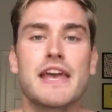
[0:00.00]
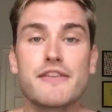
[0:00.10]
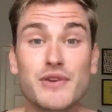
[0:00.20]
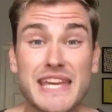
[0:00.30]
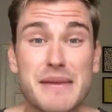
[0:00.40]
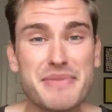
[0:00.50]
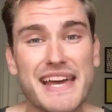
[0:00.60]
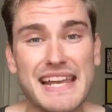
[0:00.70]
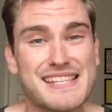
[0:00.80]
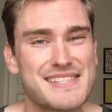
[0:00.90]
If you keep
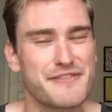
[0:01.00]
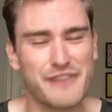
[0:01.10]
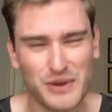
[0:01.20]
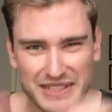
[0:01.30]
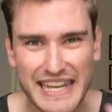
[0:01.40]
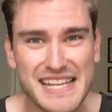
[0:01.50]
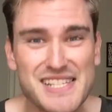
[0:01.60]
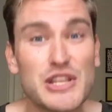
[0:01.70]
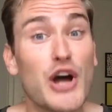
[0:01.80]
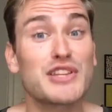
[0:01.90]
that as the
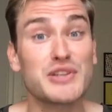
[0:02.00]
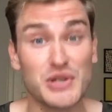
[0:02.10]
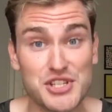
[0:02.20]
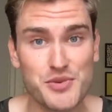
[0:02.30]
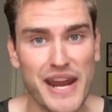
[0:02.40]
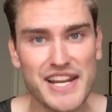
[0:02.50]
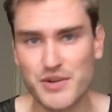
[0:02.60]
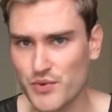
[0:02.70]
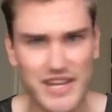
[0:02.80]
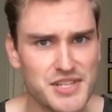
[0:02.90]
foundation under your
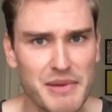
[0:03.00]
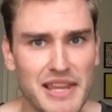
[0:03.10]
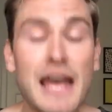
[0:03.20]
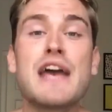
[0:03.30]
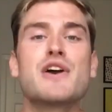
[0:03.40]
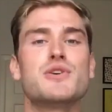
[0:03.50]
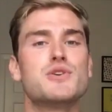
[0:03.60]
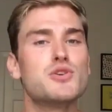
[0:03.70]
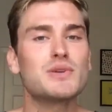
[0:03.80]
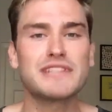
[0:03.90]
training regimen,
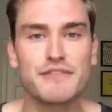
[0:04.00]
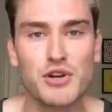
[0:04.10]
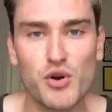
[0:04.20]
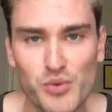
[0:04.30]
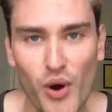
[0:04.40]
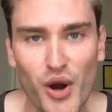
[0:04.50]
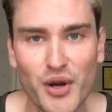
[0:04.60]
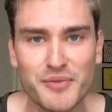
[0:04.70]
you will never go wrong.